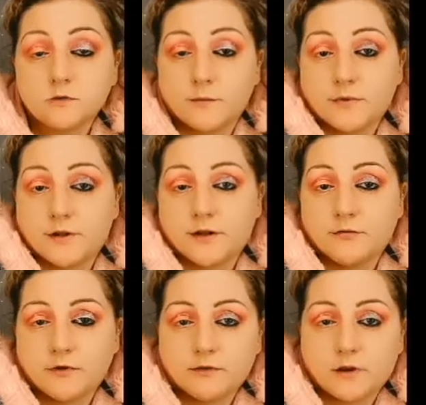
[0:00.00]
I mean, they
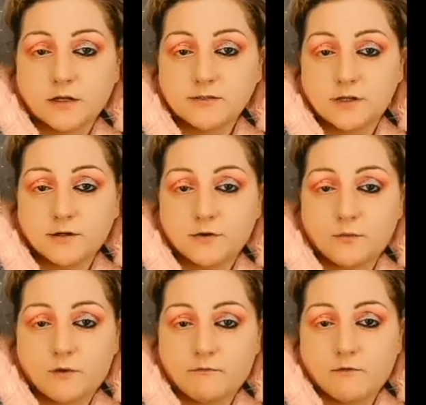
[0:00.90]
didn't think that I sent it or
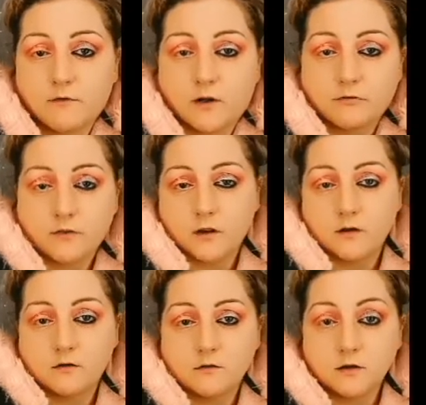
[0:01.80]
whatever, and
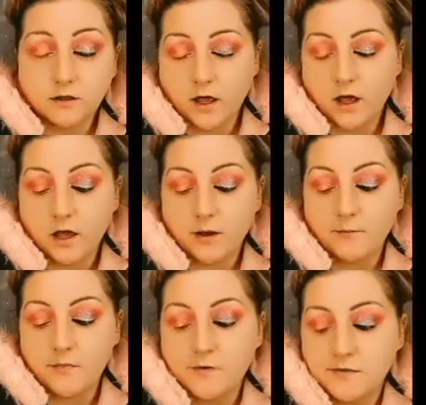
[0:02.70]
then it
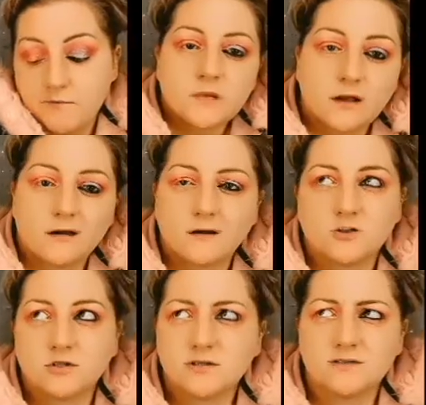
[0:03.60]
came. It
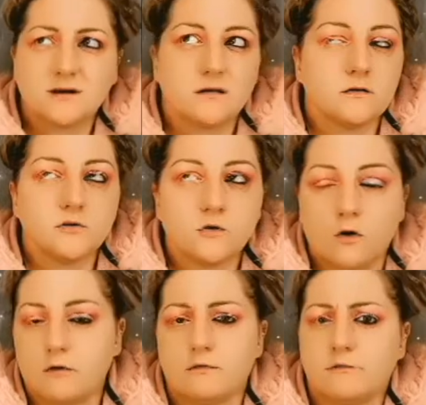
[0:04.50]
just kind of took
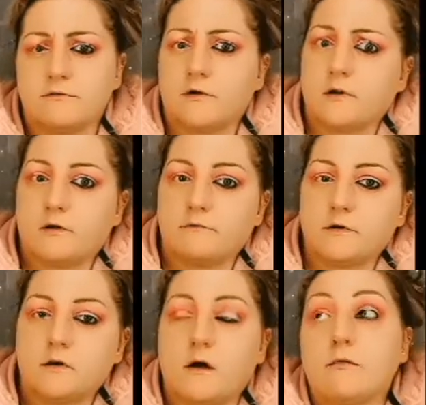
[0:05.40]
all the fun out of
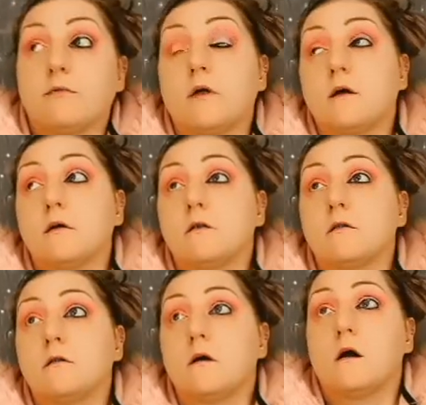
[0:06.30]
it. And
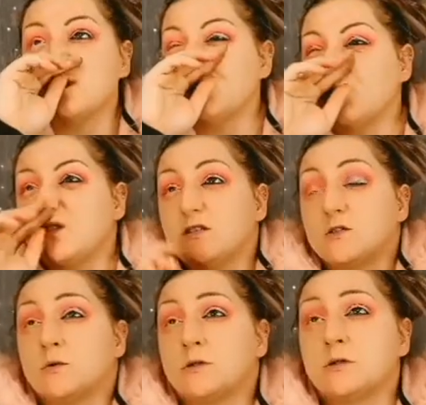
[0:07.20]
then when
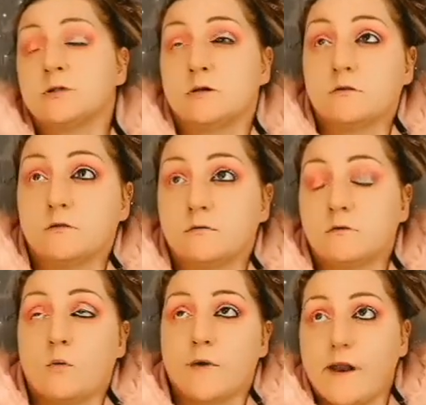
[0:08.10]
2020 started
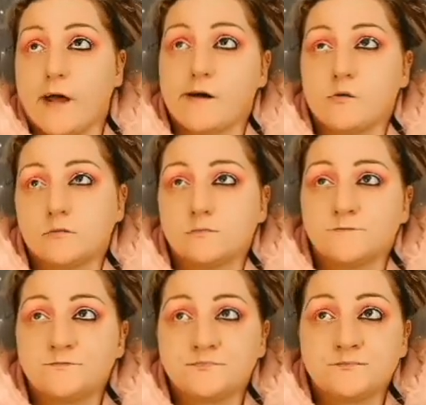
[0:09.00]
going
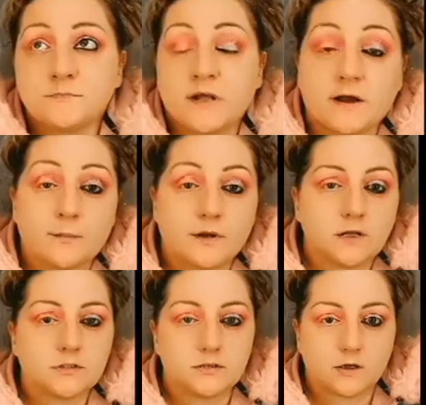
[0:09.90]
down, I kept
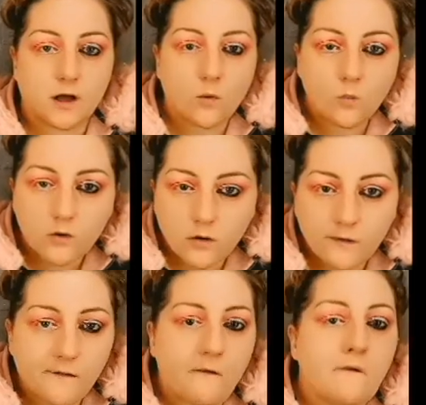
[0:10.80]
getting stuck at
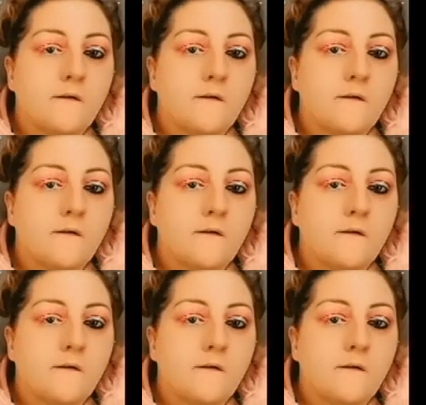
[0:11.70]
work.